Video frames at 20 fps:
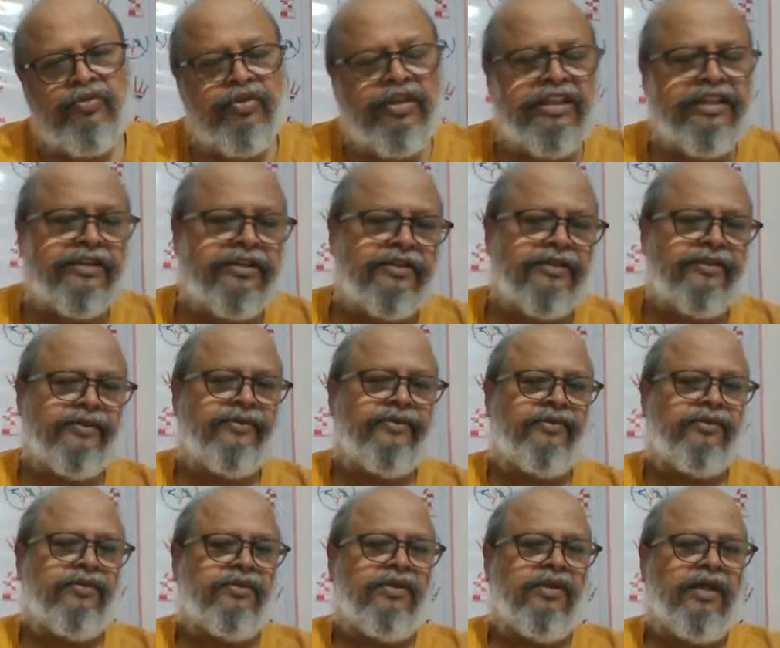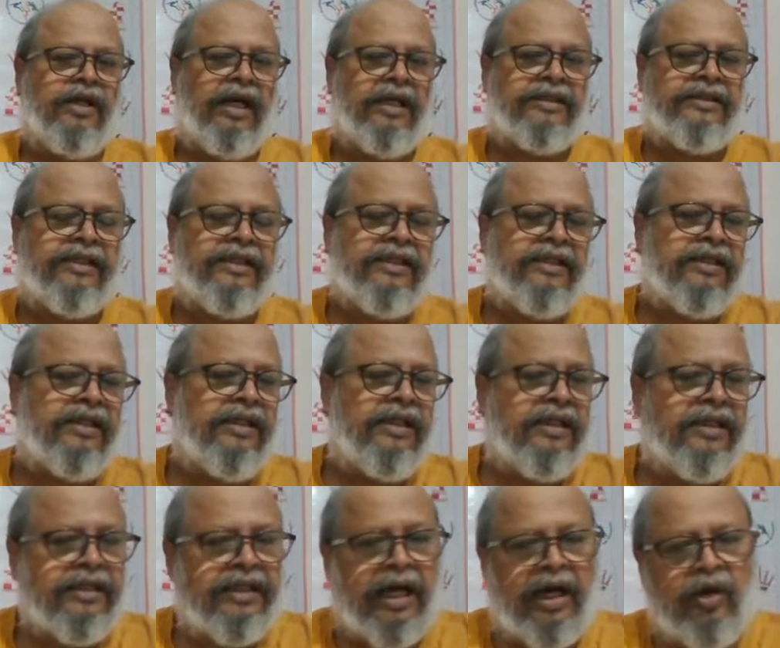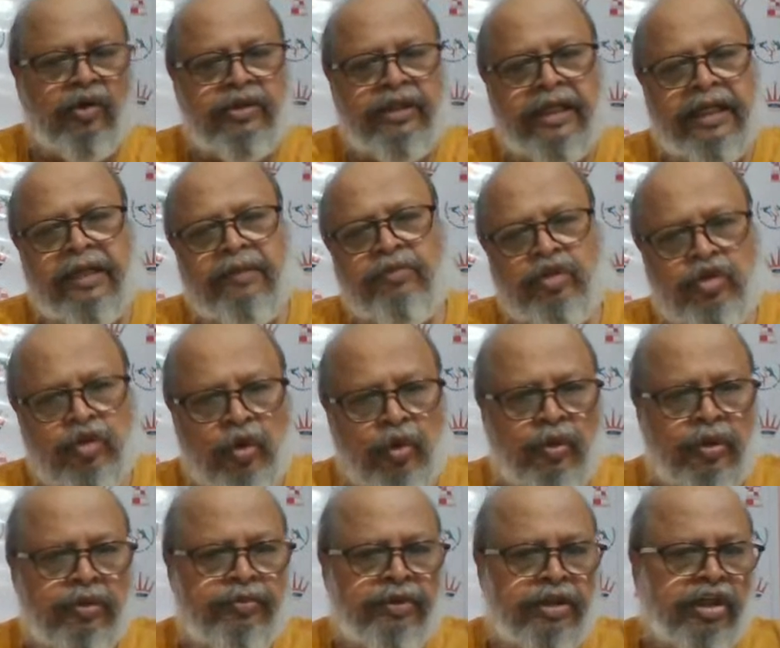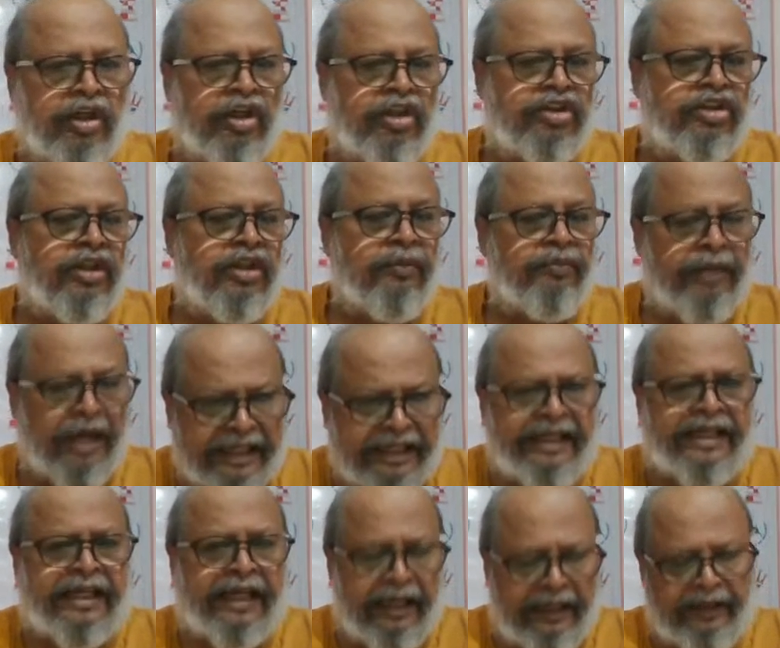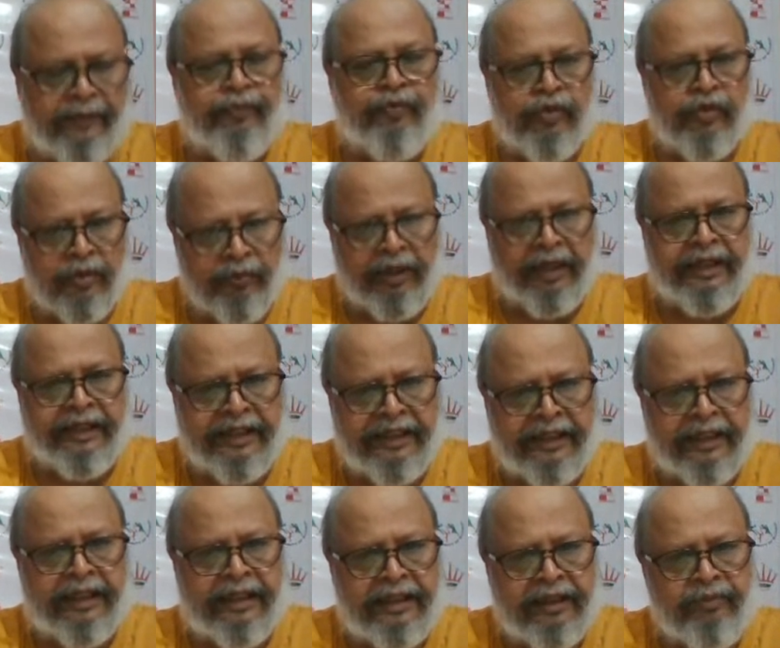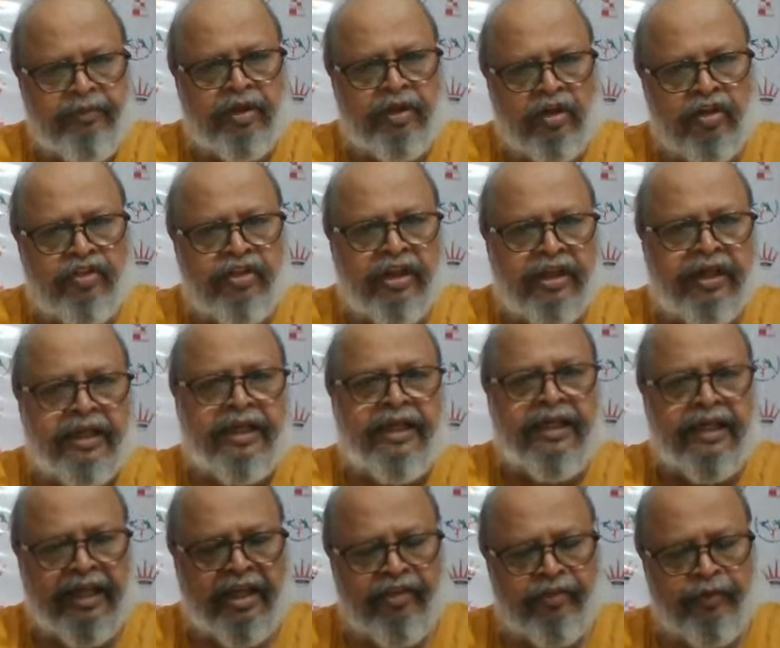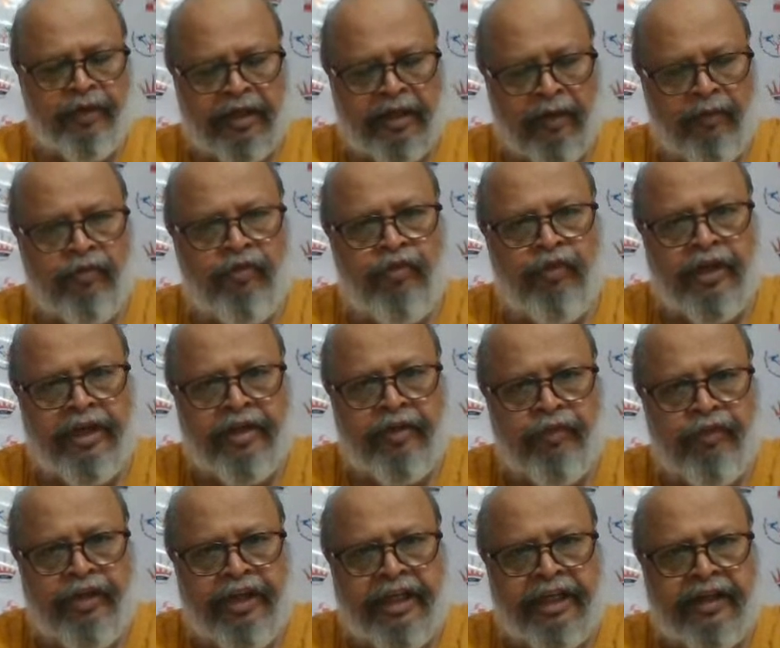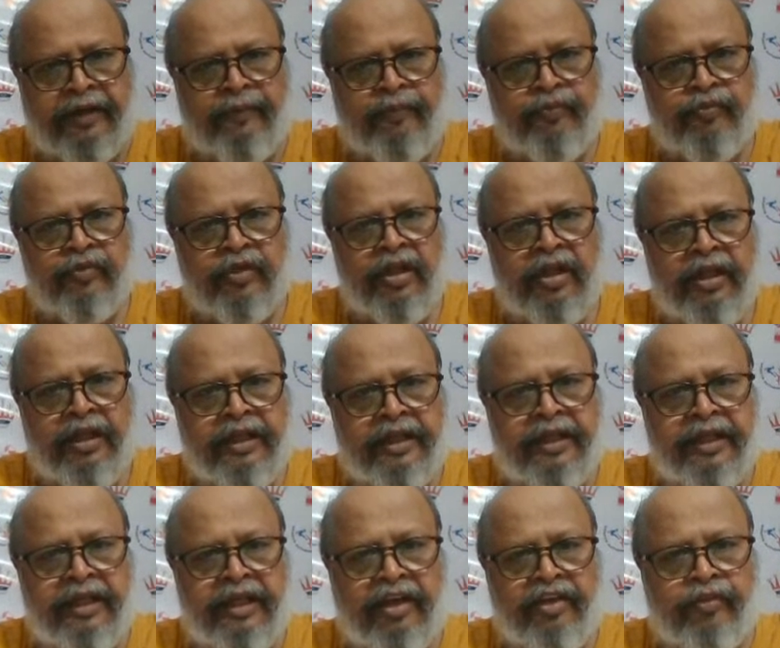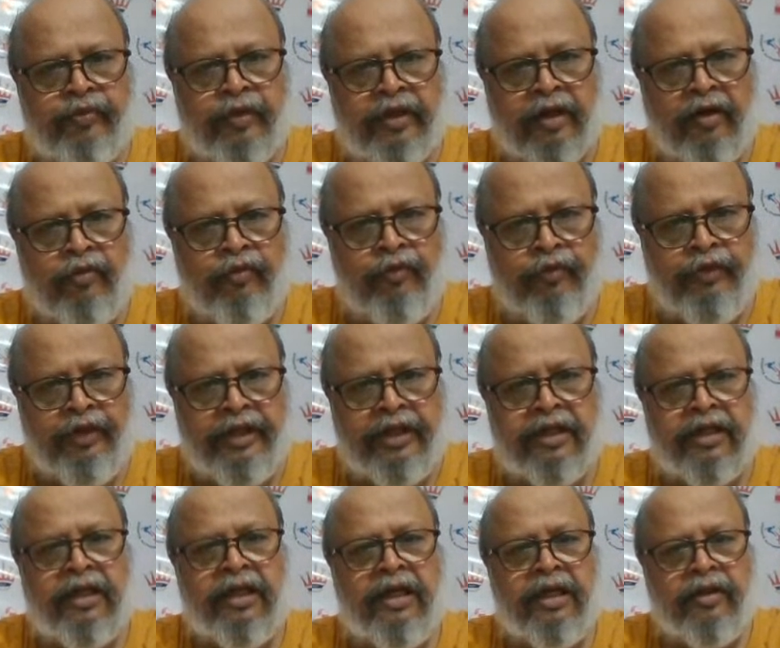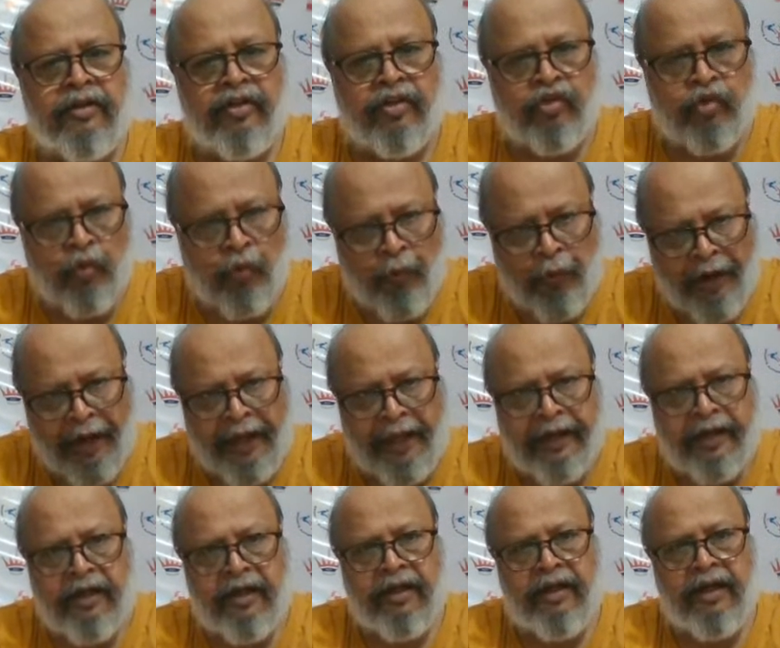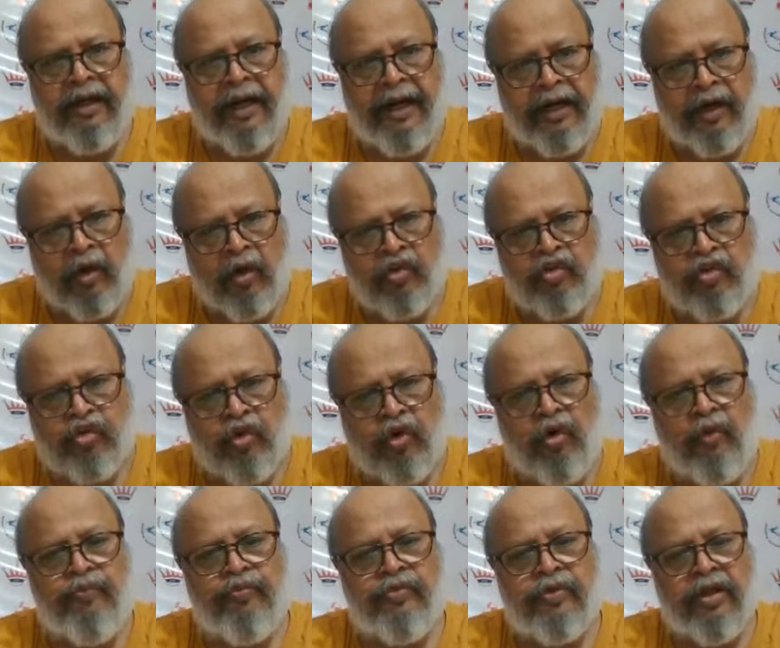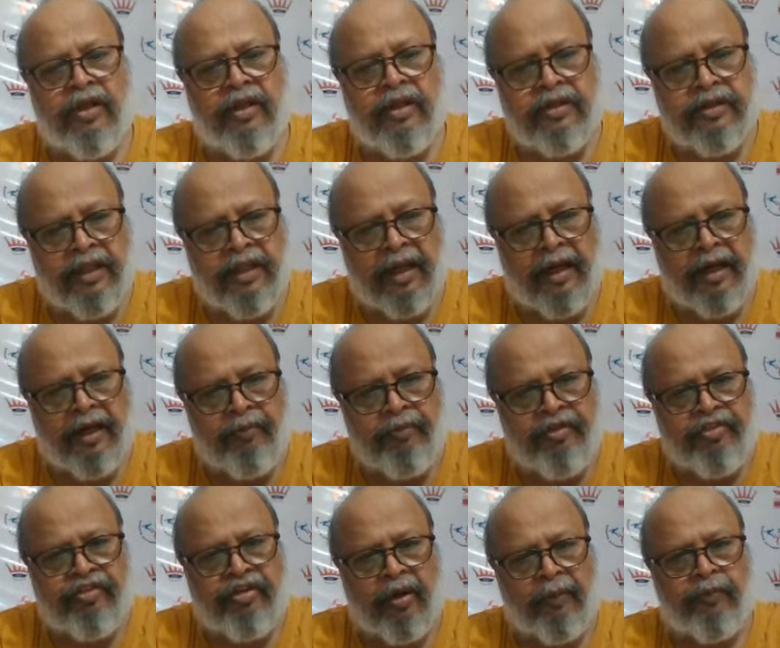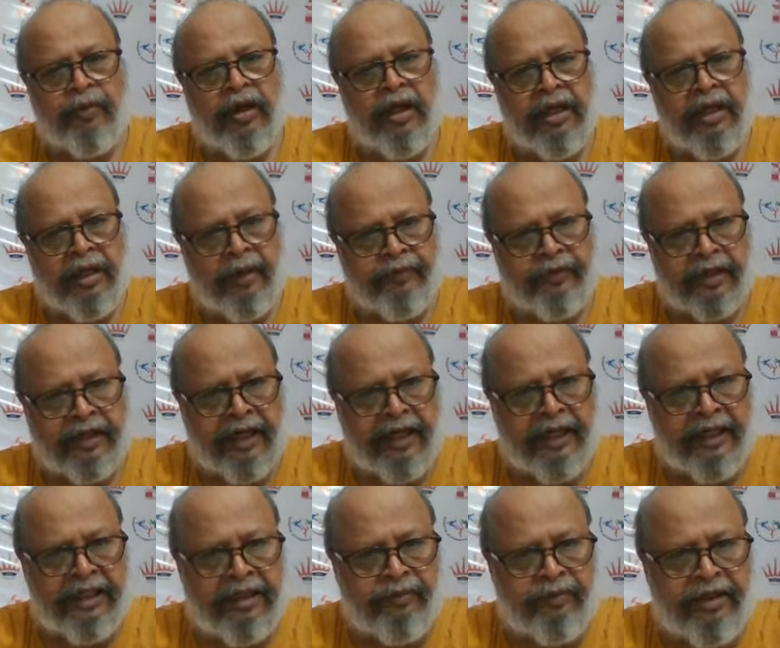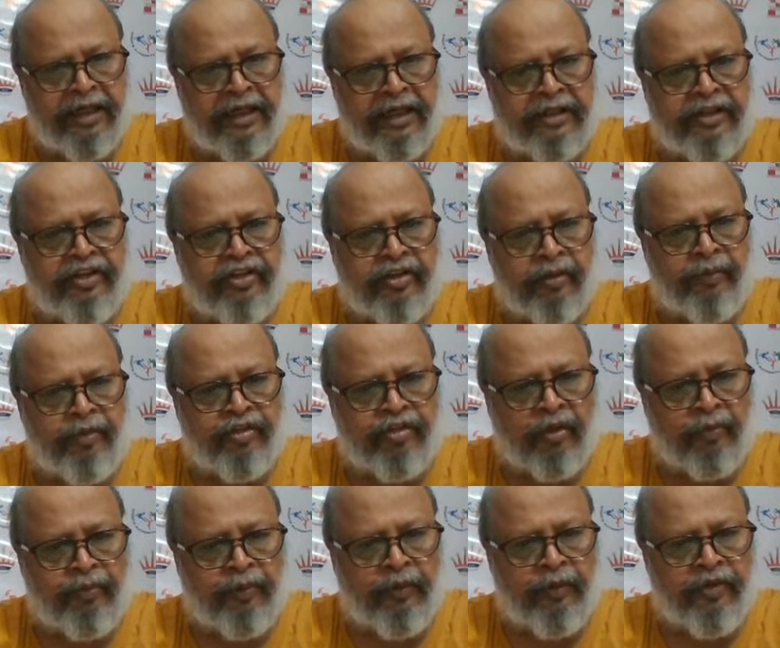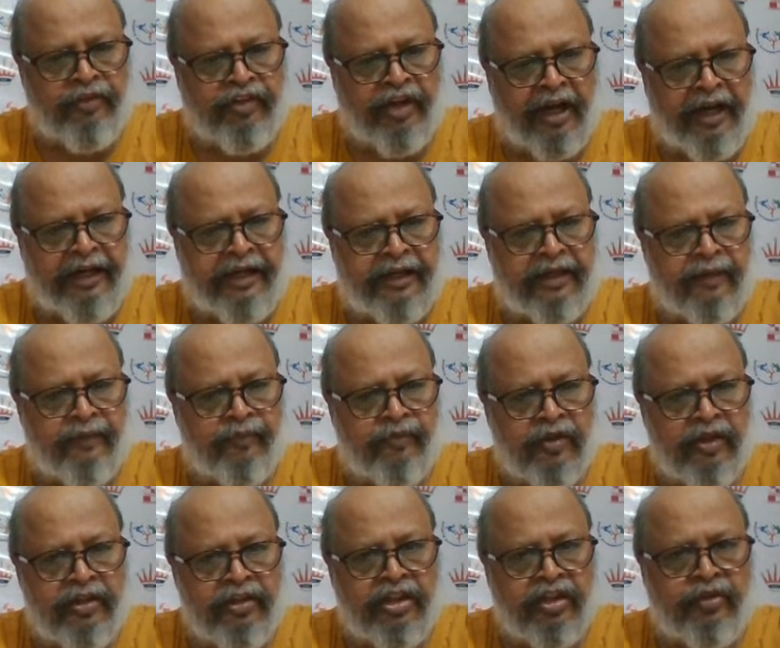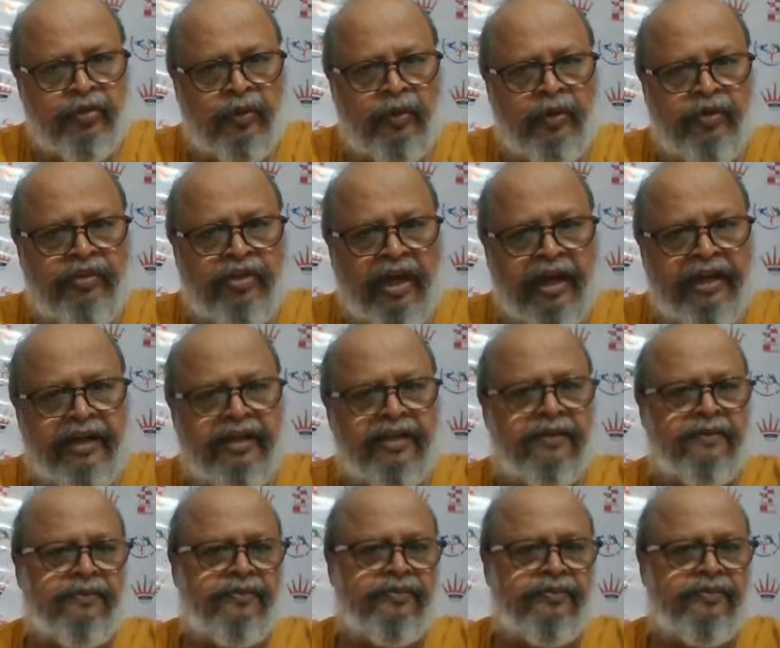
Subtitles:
Finish. I think now the game is over because practically because the king has become very weak. King has become weak. The square and also the bishop. After I eliminate this, the bishop will be a giant. This will be a giant.